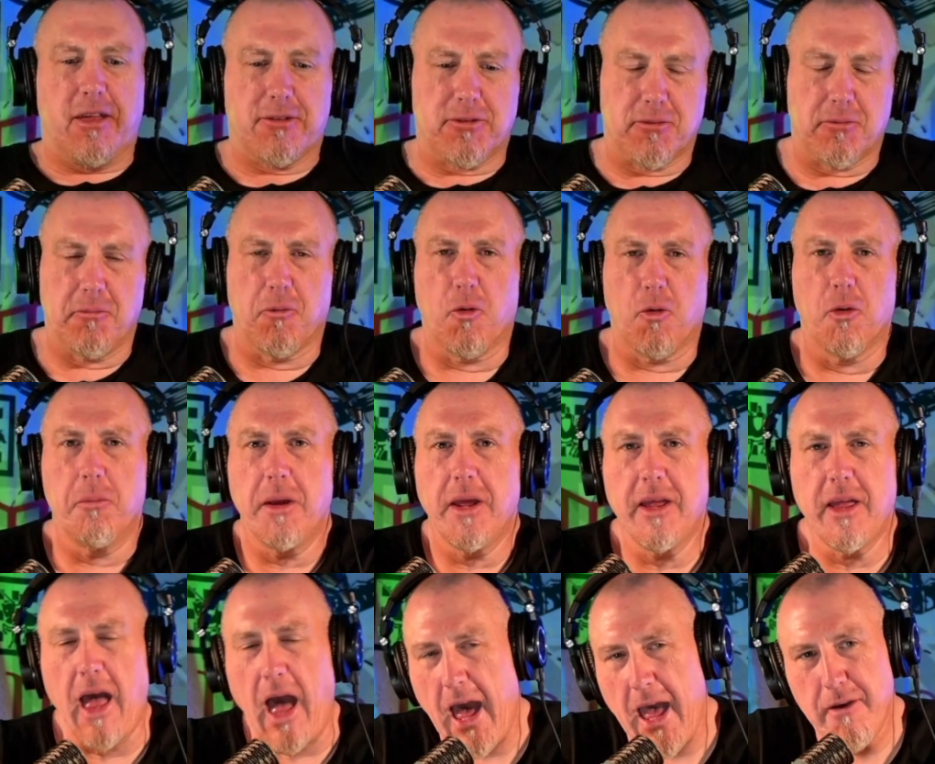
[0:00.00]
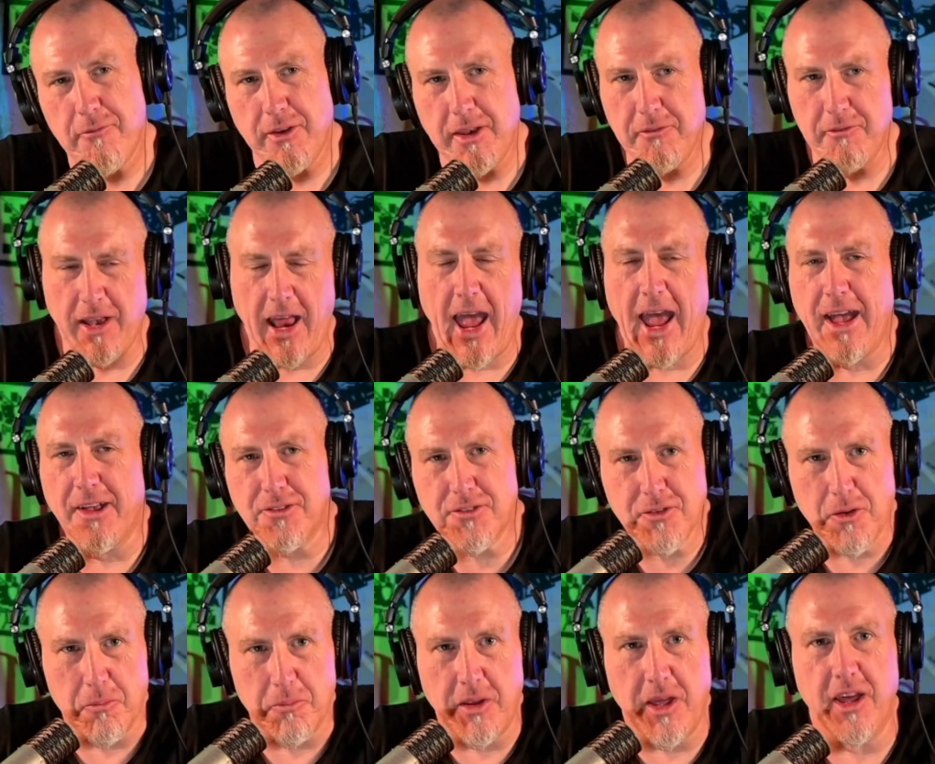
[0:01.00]
it's going to be, I haven't even
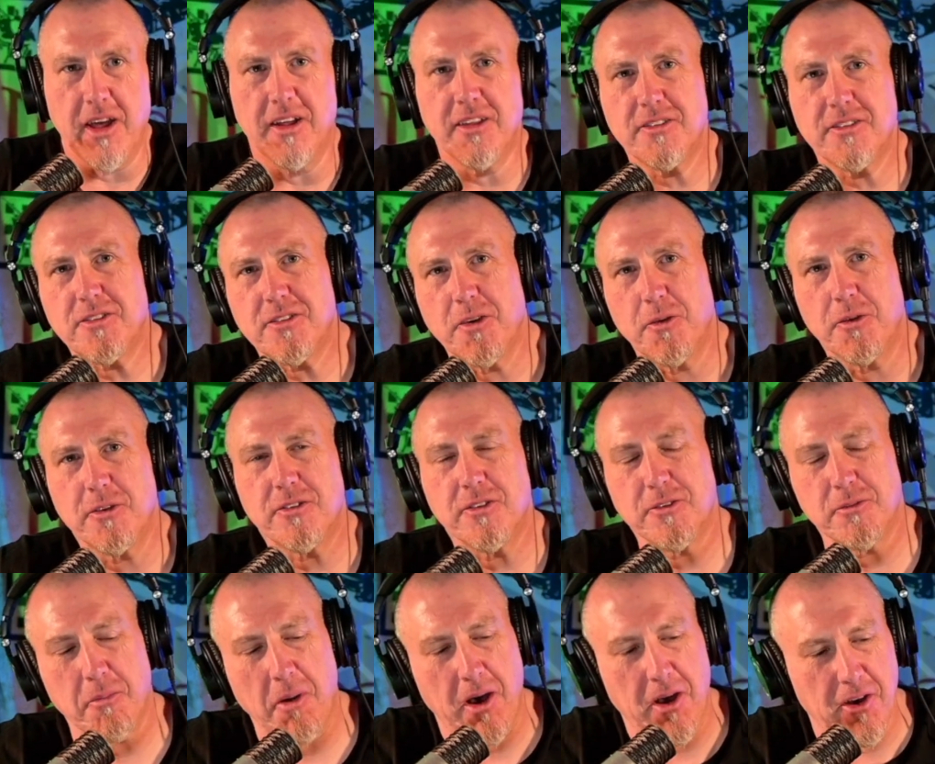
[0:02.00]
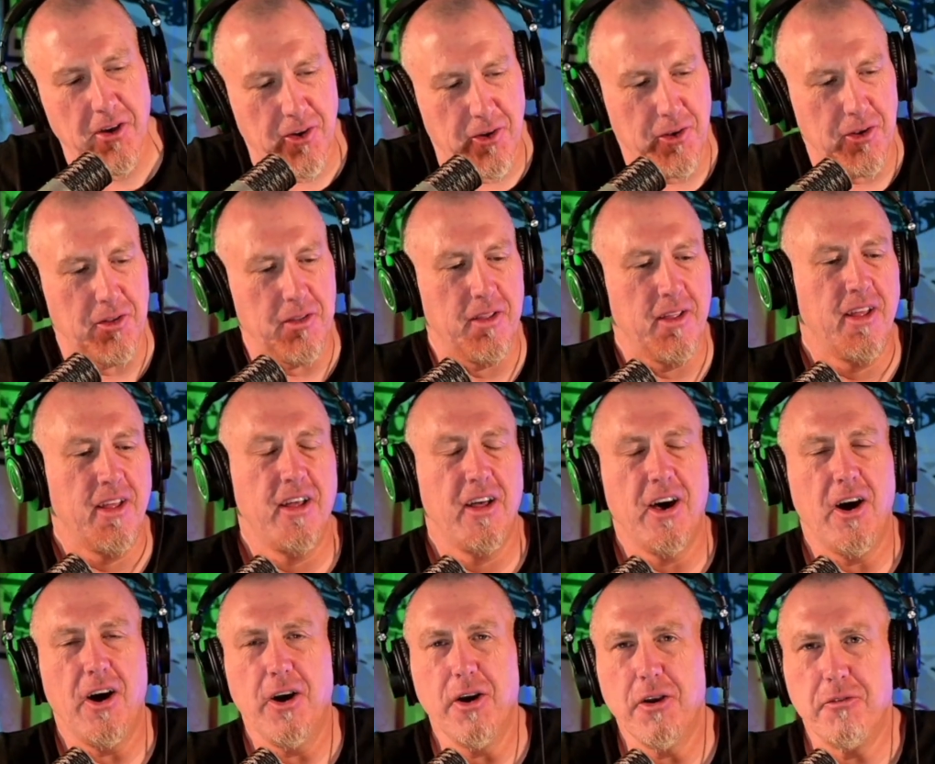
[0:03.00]
asked them yet, so this is my
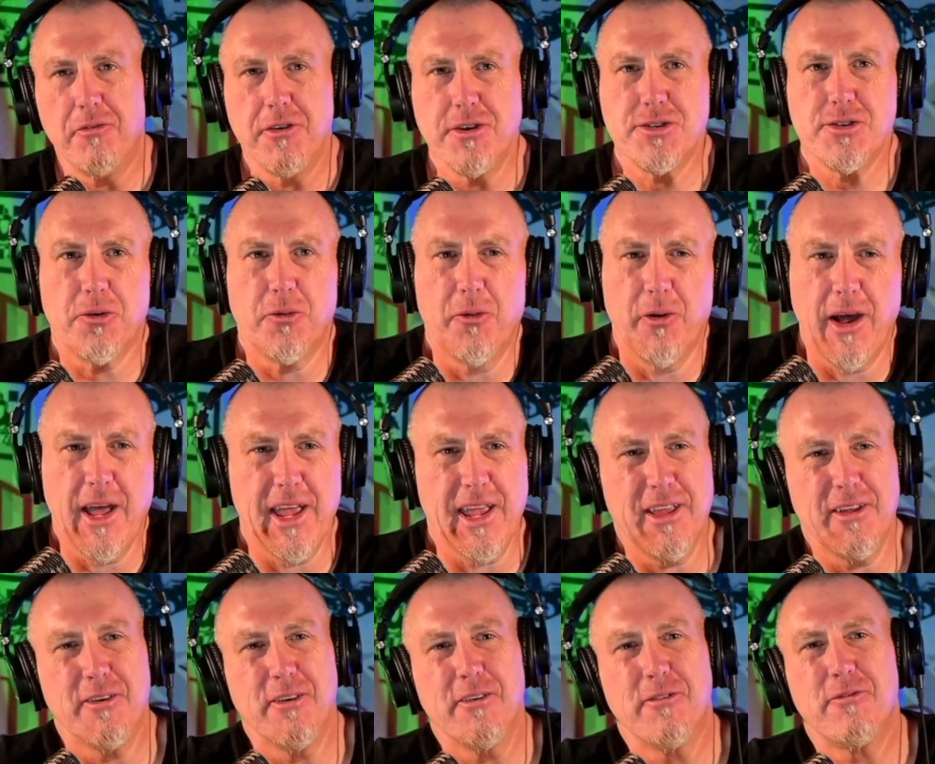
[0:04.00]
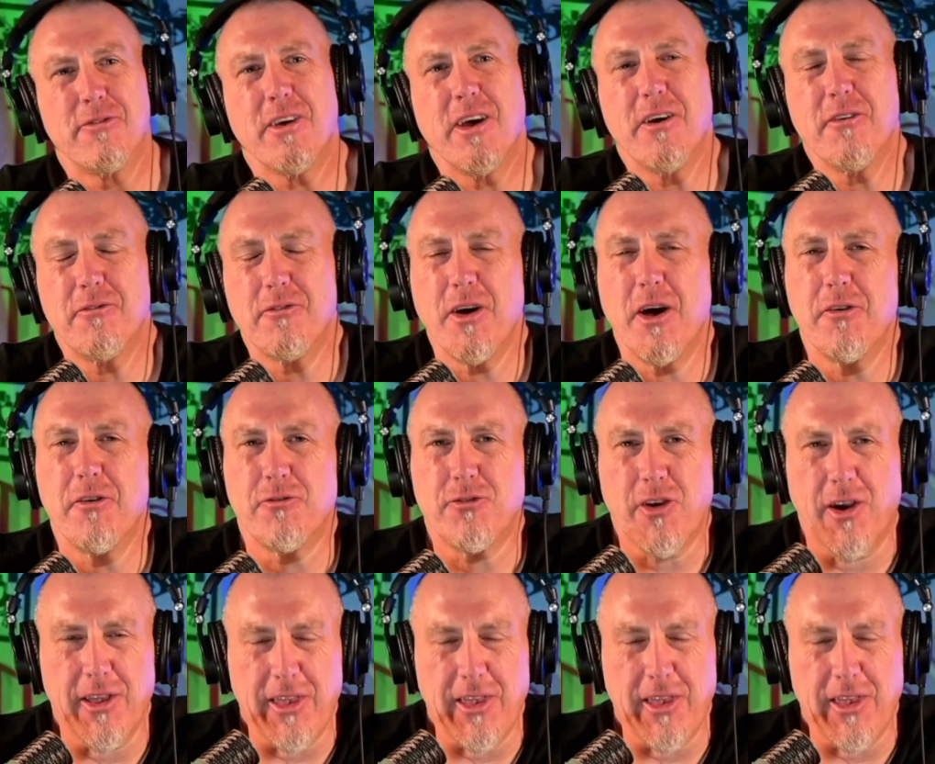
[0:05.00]
unofficial way of